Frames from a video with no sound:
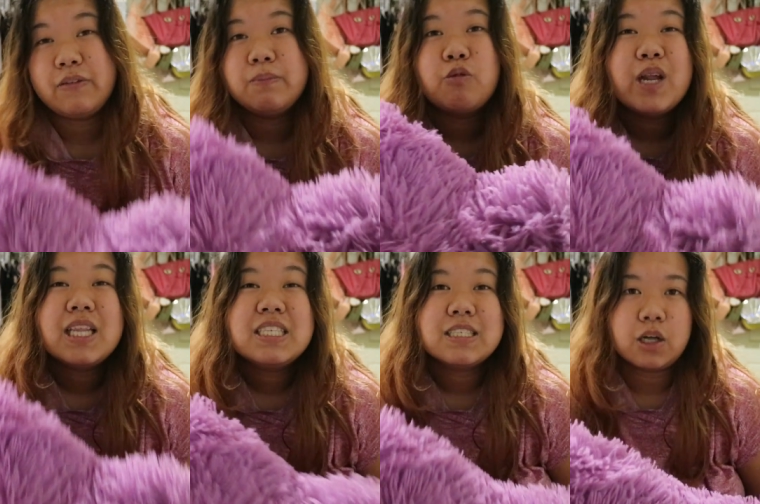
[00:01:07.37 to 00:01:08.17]
I'm
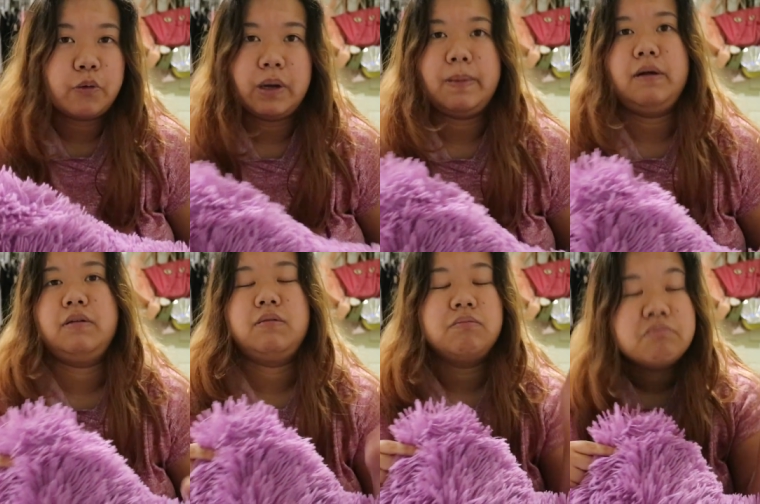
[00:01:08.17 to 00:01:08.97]
really sorry about
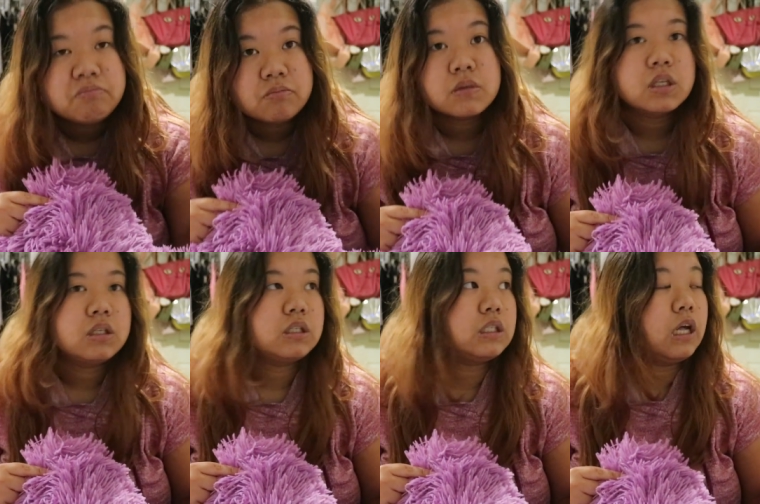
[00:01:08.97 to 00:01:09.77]

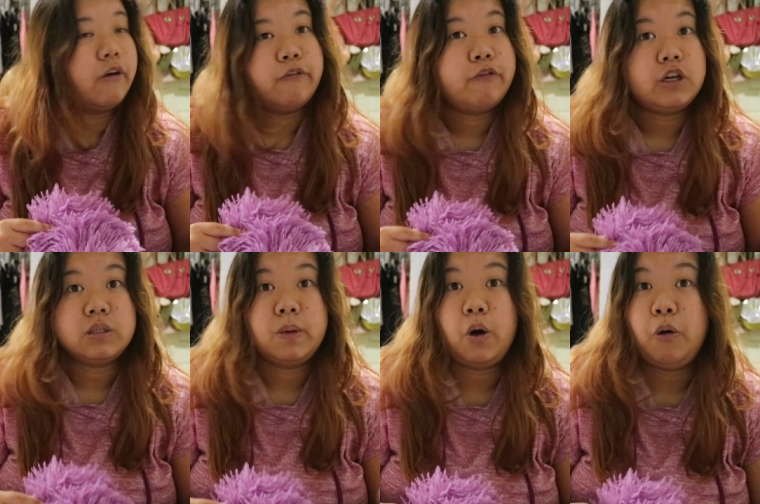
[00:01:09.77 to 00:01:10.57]
stuff
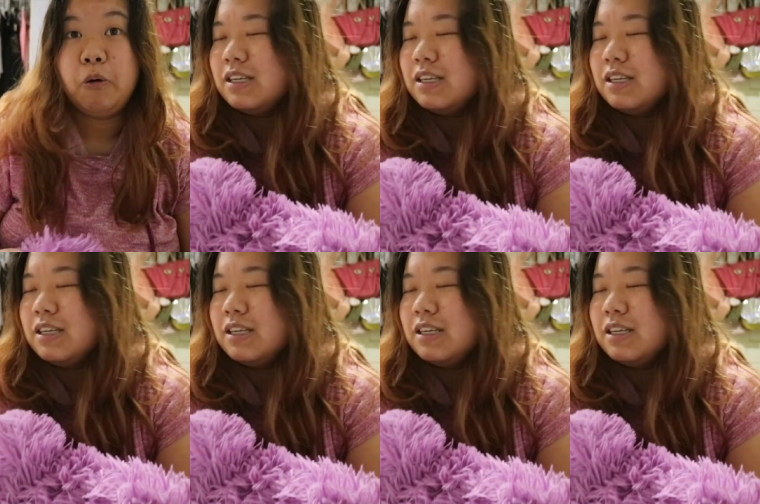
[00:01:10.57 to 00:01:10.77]
first of all.